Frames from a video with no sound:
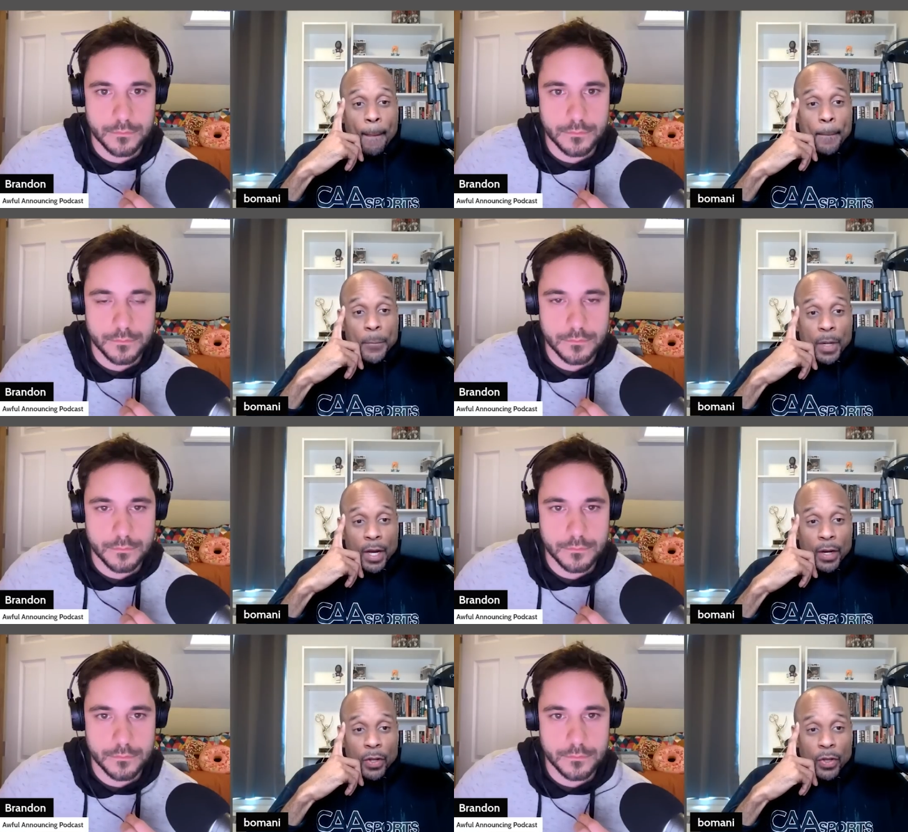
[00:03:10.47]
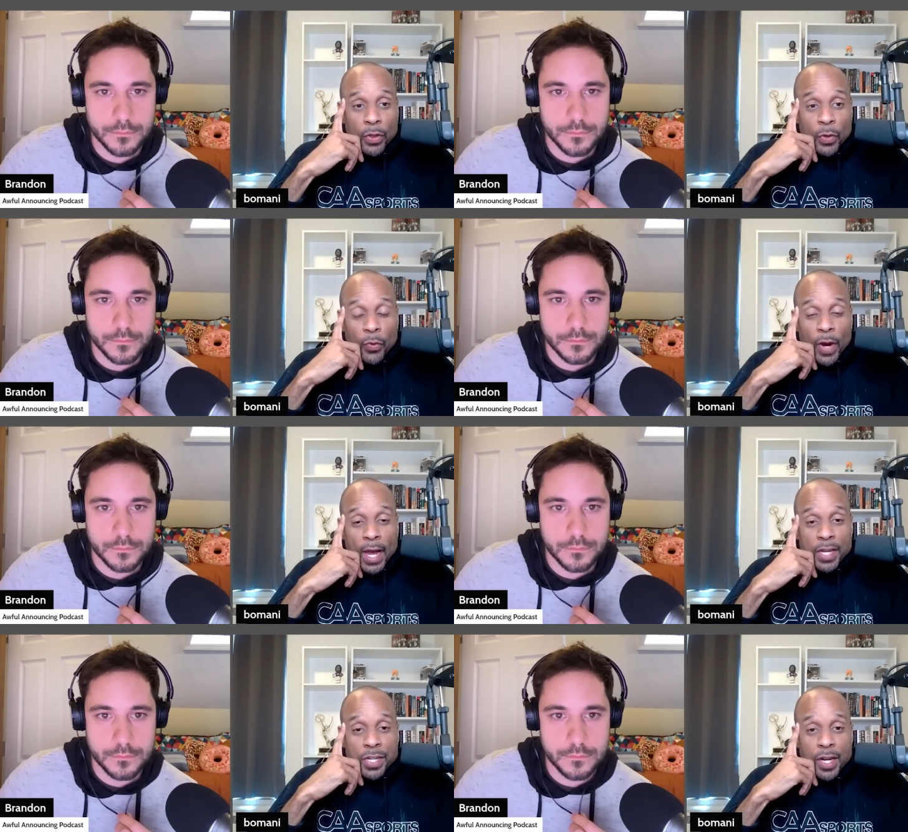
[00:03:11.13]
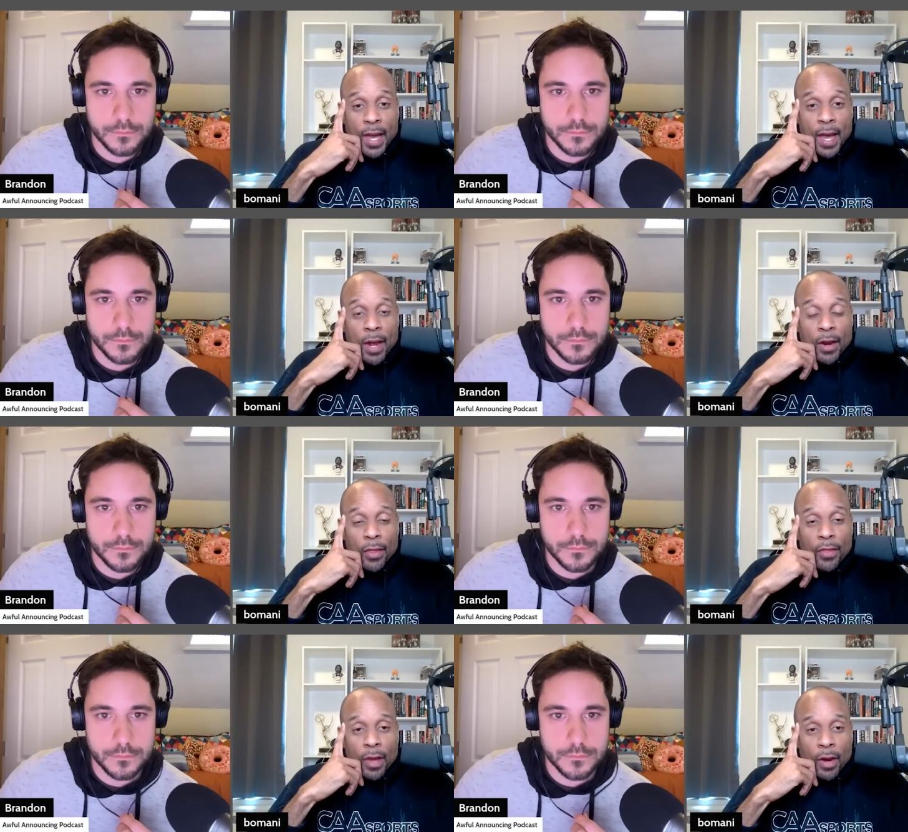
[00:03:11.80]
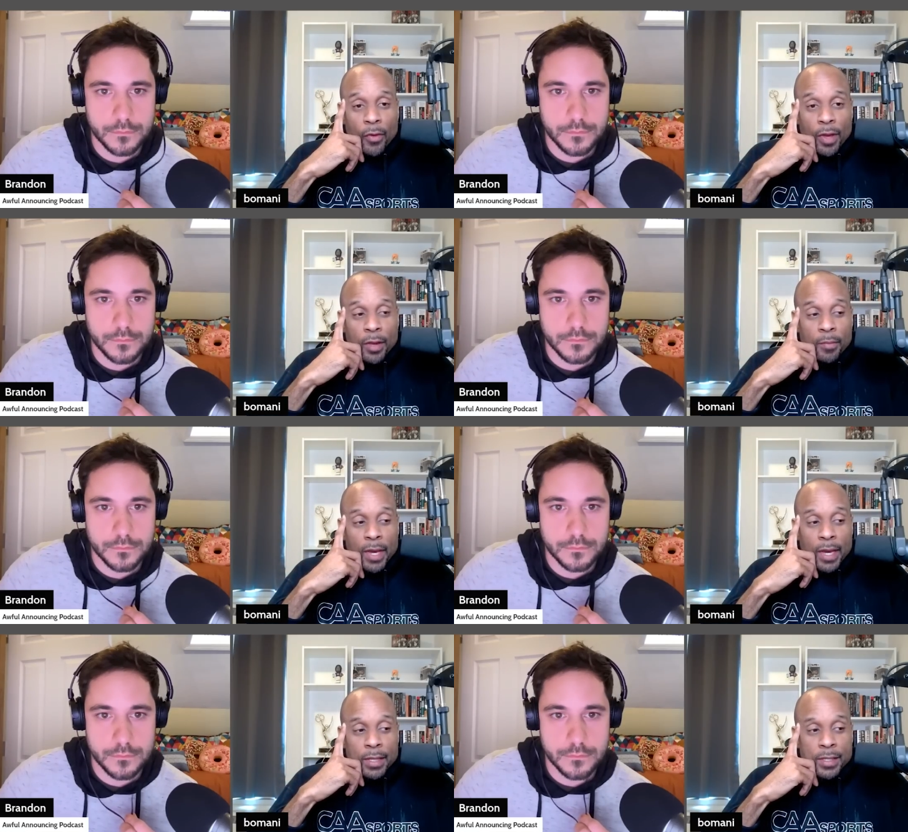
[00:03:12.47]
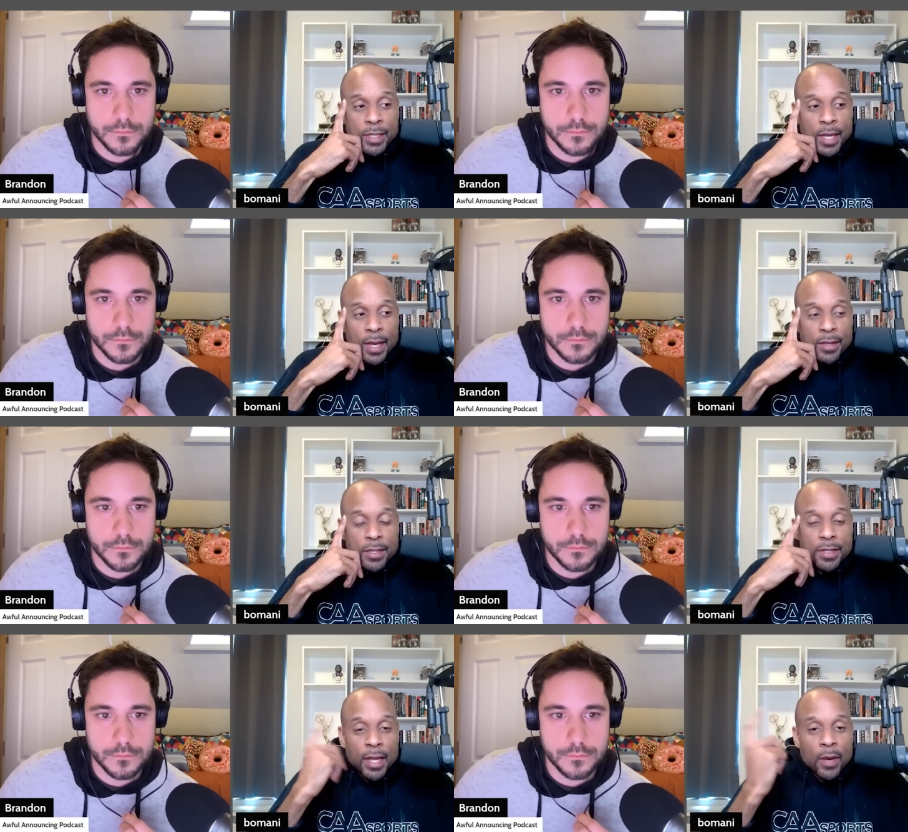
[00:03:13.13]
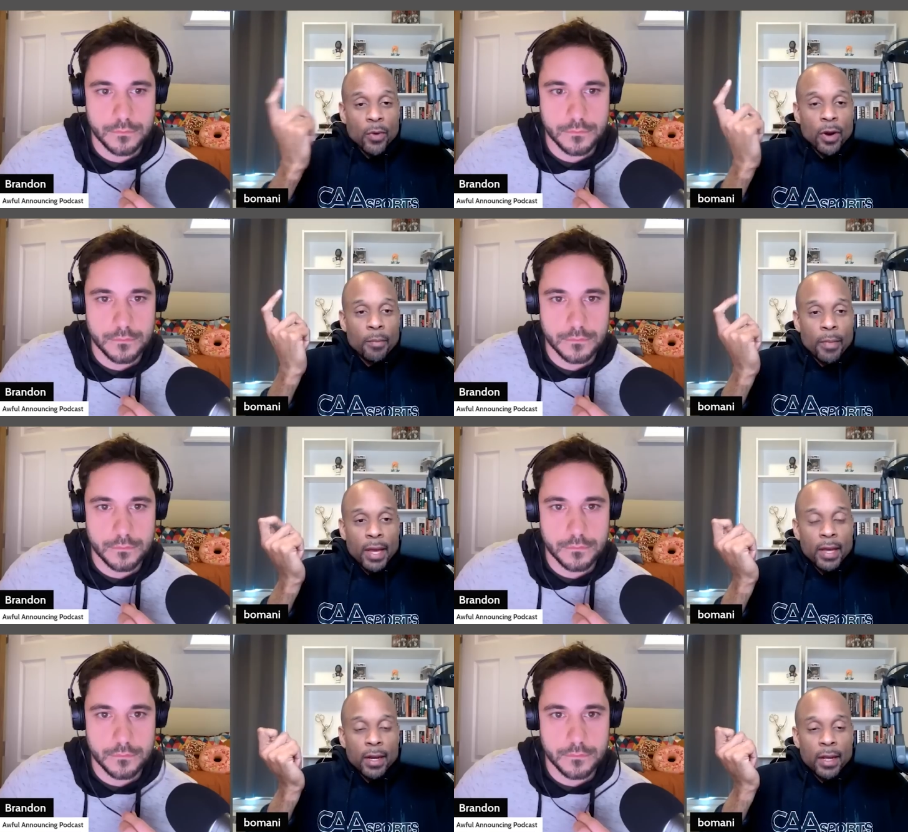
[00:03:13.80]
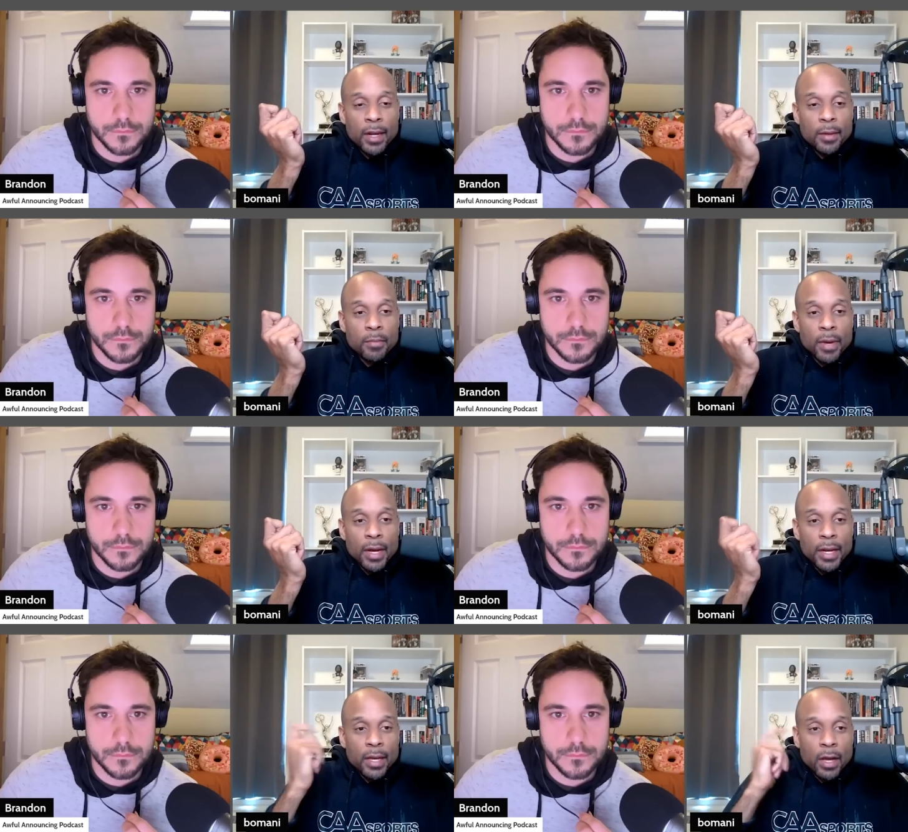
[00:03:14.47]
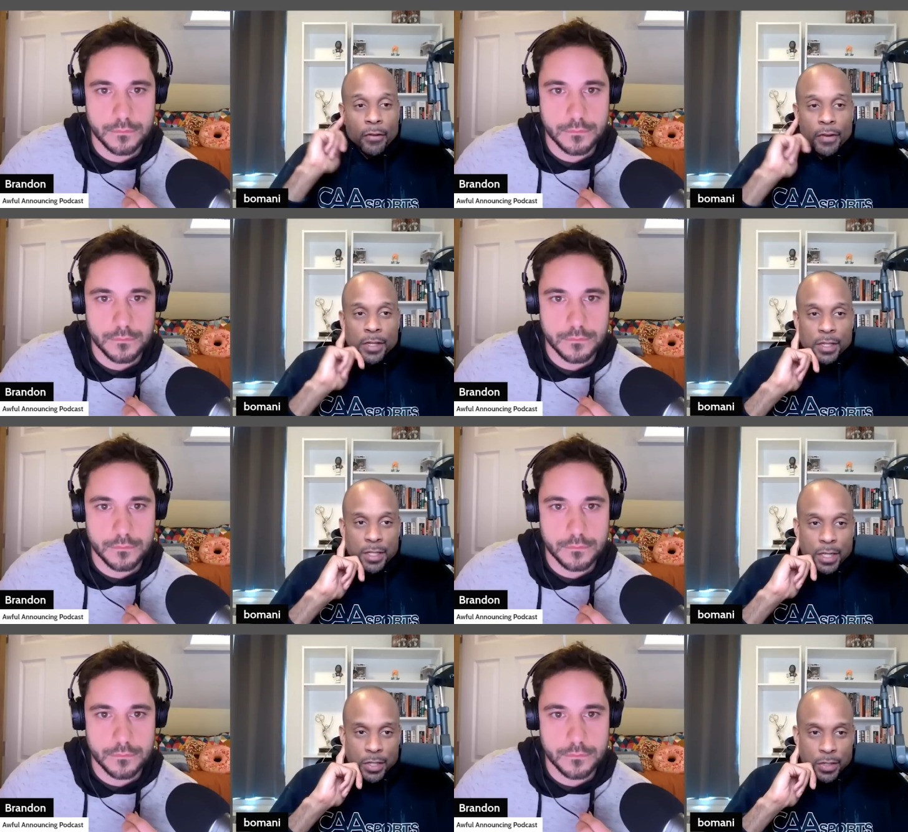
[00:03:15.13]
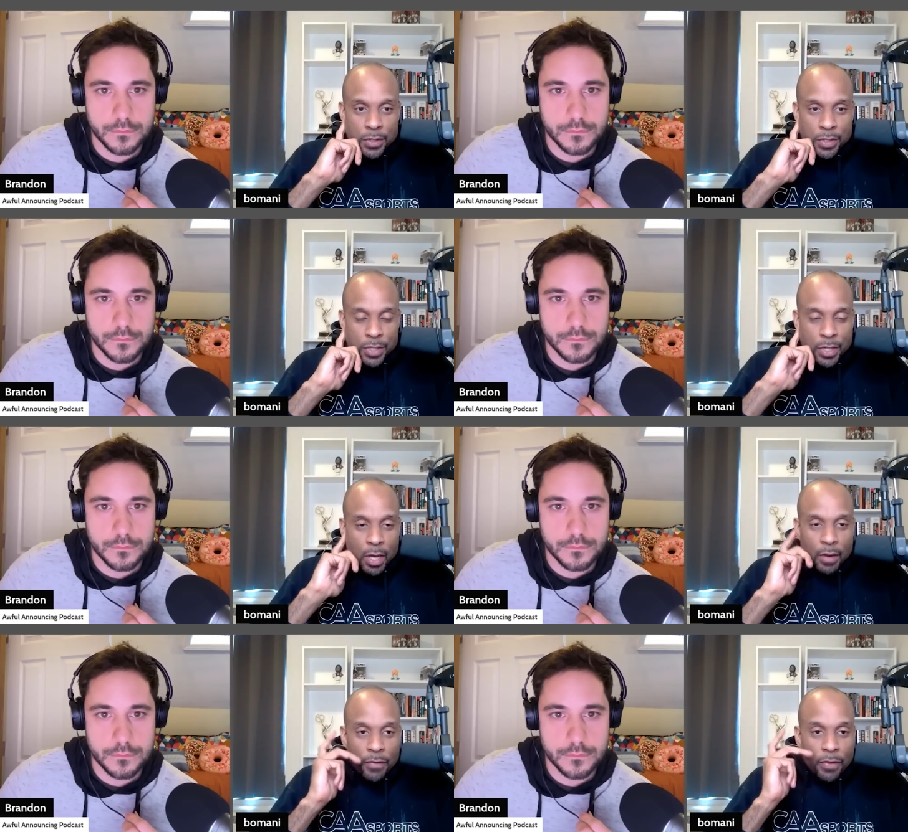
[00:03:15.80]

Speaker 1: but the rationale on their end made sense. They weren't making any money off of this digital stuff.